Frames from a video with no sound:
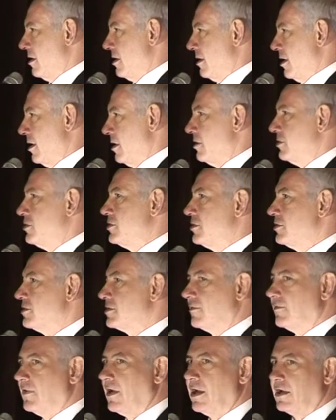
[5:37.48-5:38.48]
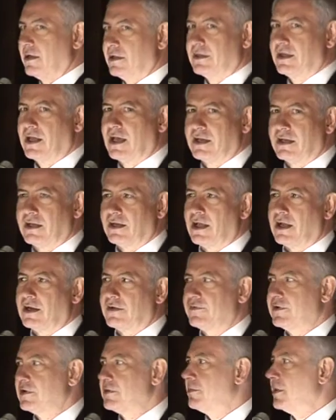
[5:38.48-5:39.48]
And the Jews of Holland had a lot
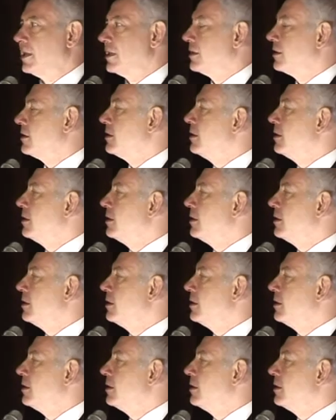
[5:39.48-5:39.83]
of it, but